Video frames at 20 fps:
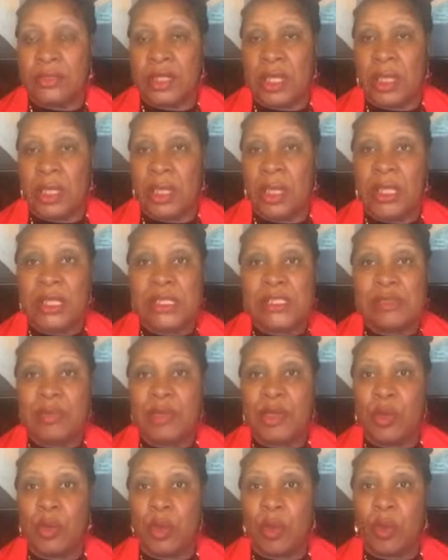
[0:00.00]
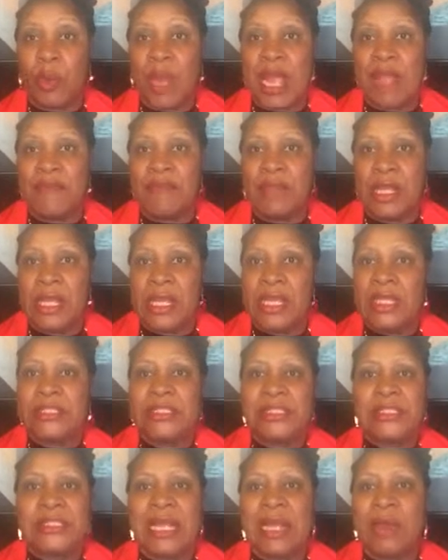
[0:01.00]
husband or a wife, it's
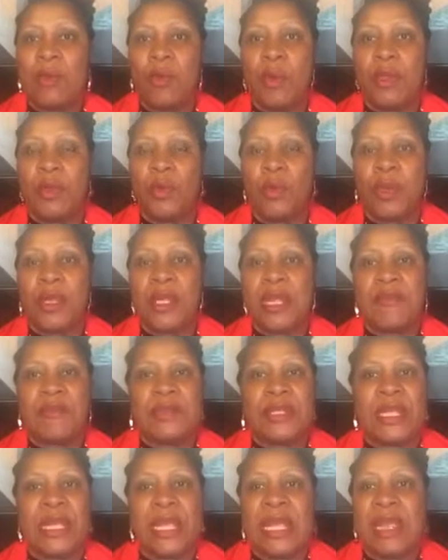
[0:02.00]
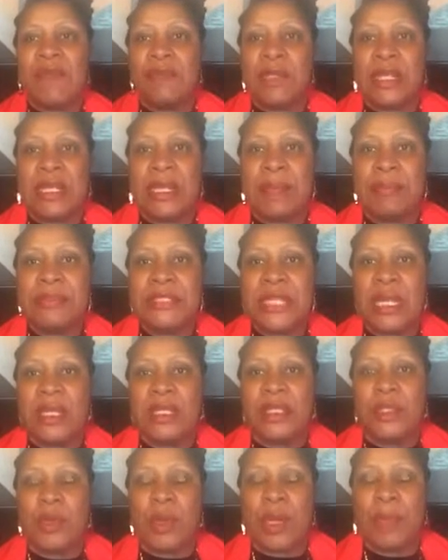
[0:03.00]
just like going to work every day. Everything I'm
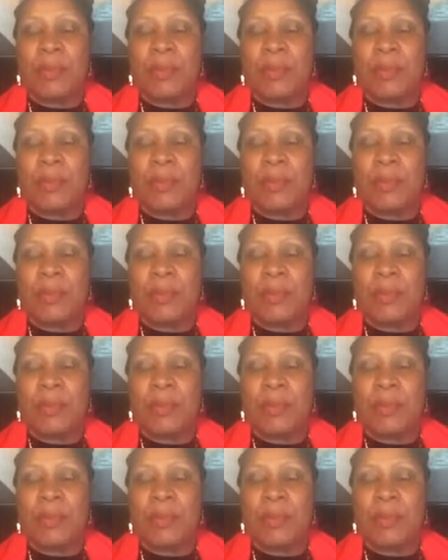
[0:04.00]
telling you